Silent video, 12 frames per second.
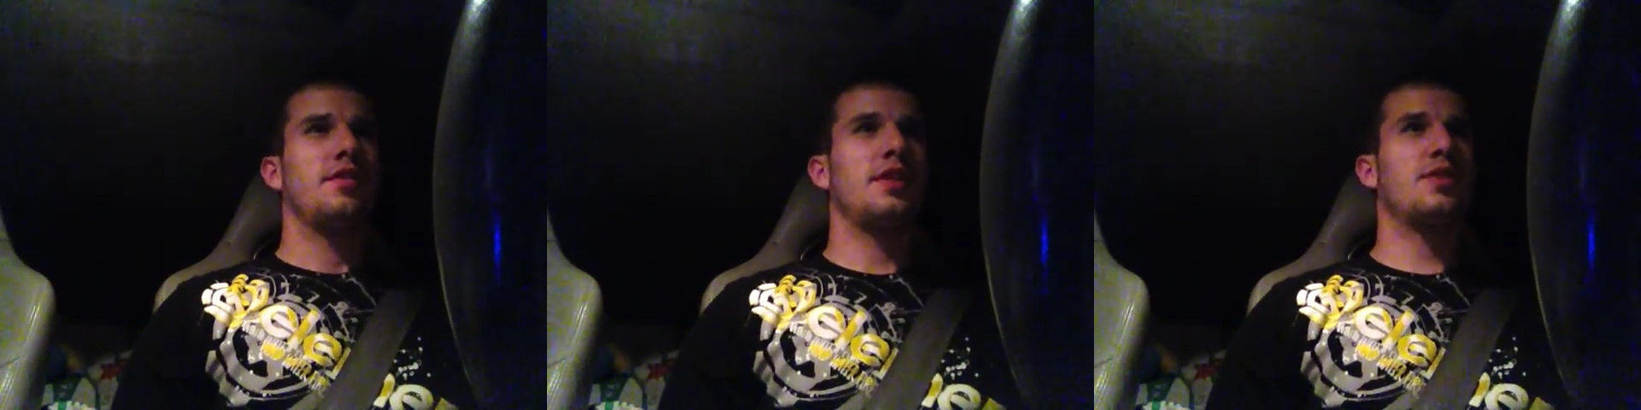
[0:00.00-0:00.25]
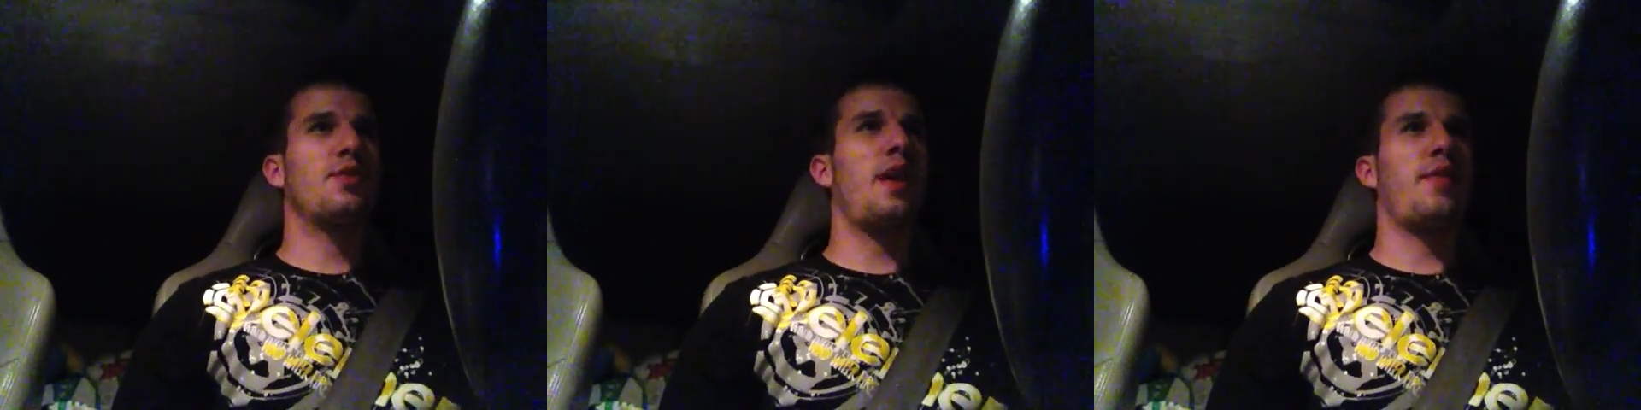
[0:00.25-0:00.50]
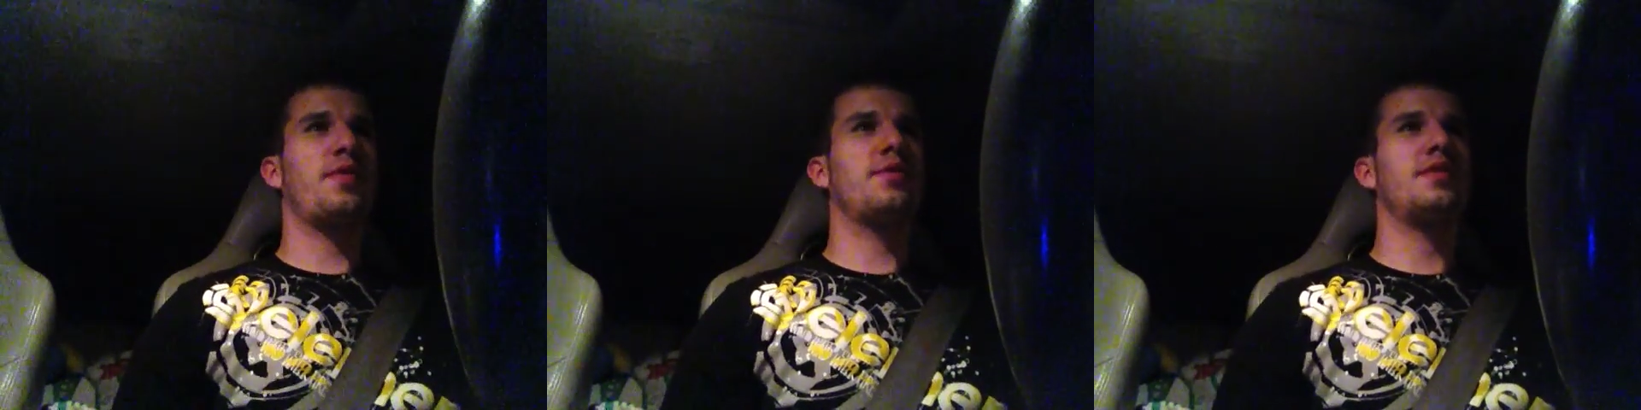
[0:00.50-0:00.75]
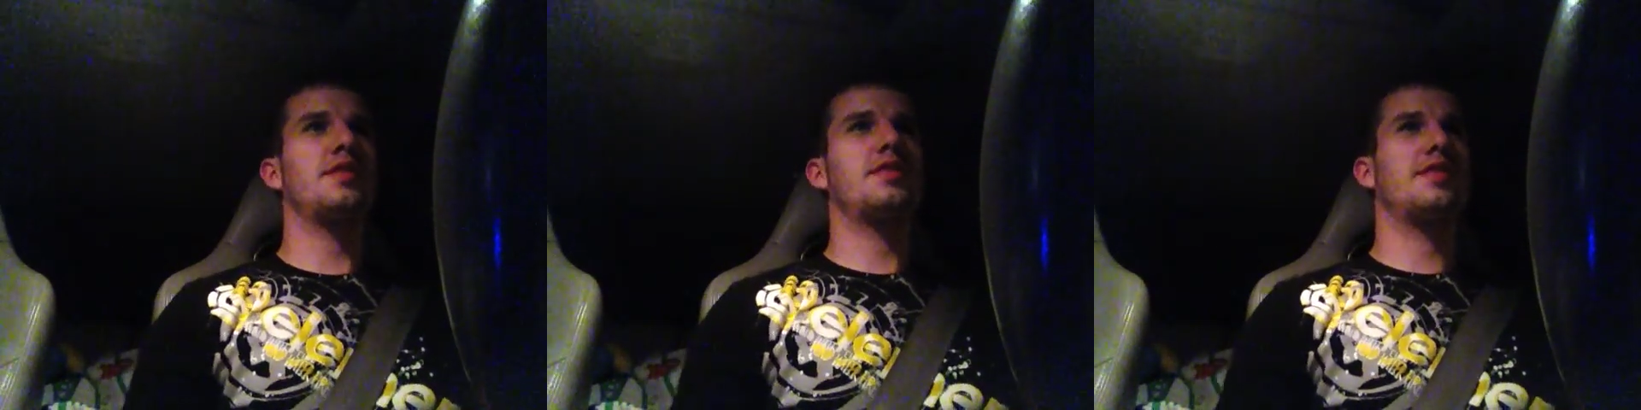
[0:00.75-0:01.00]

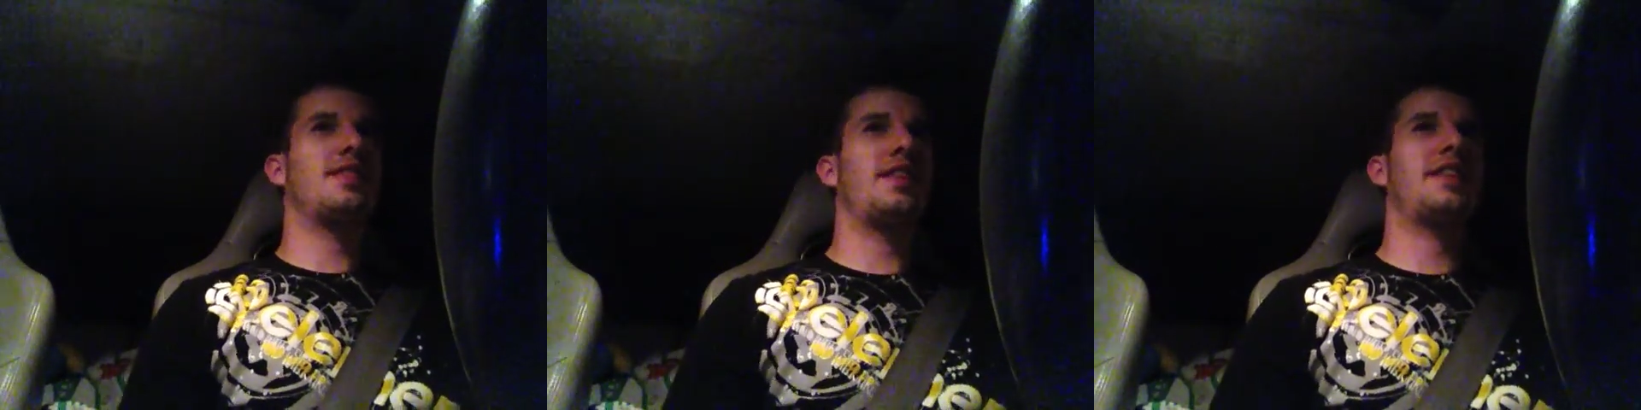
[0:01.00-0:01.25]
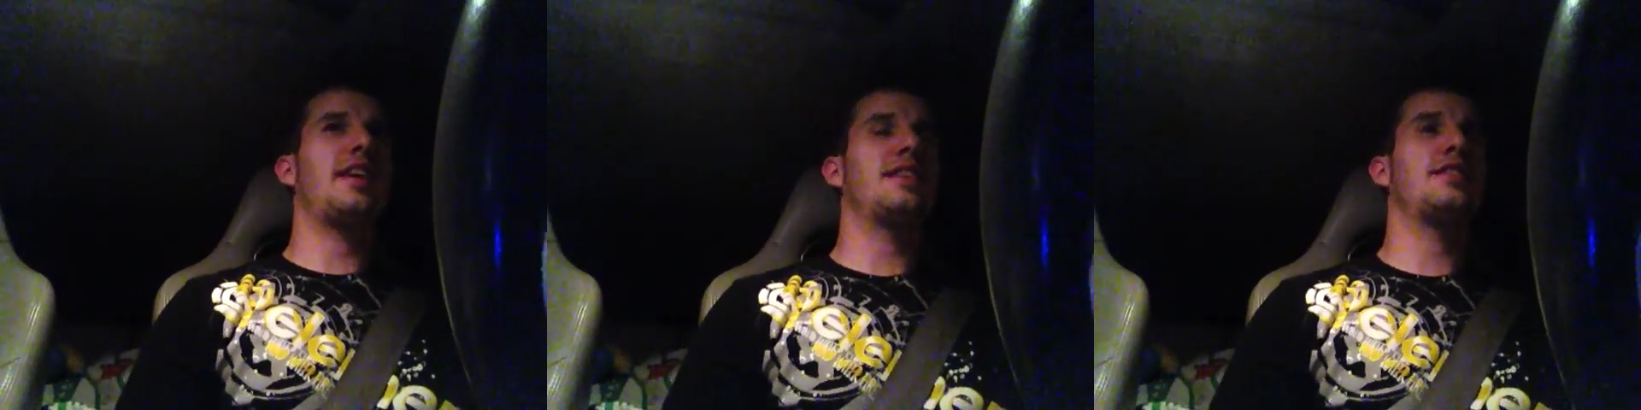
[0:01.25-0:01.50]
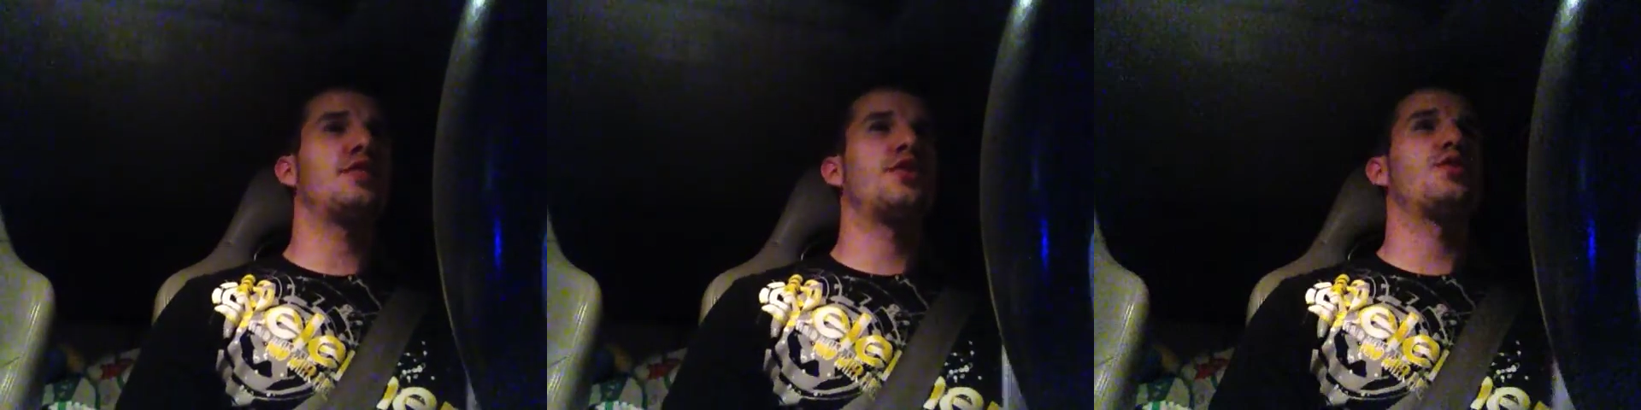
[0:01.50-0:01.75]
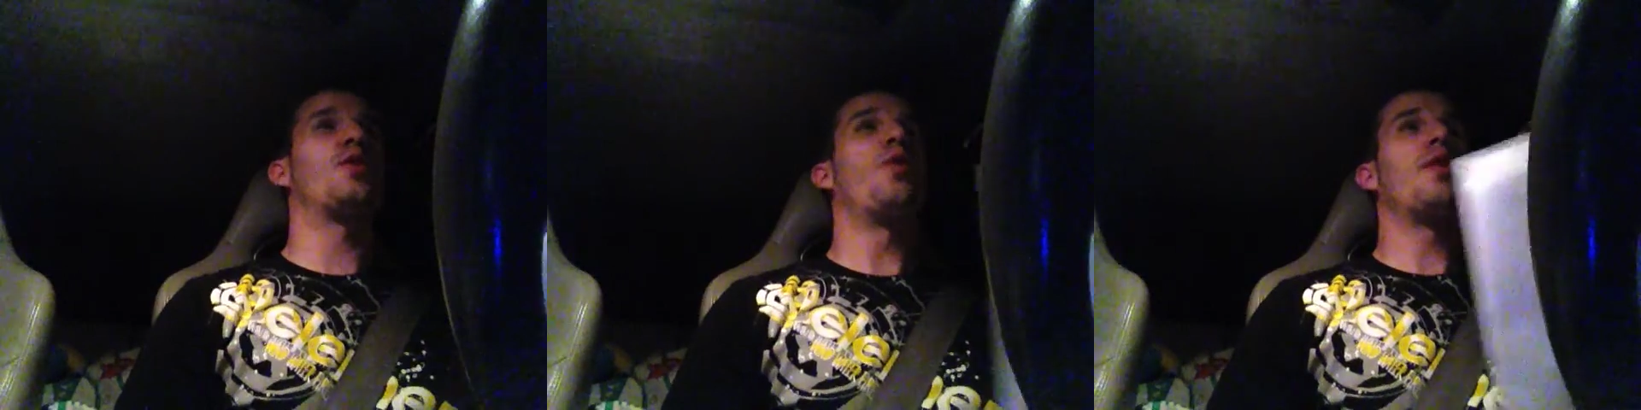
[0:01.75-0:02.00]
LensCrafters is, I guess, a
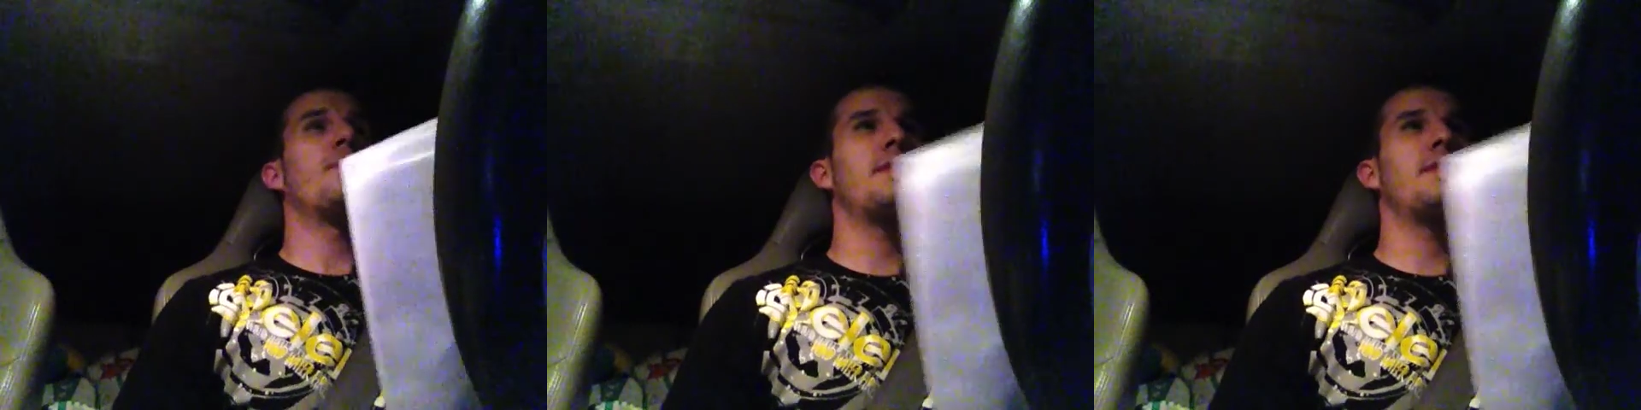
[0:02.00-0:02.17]
store.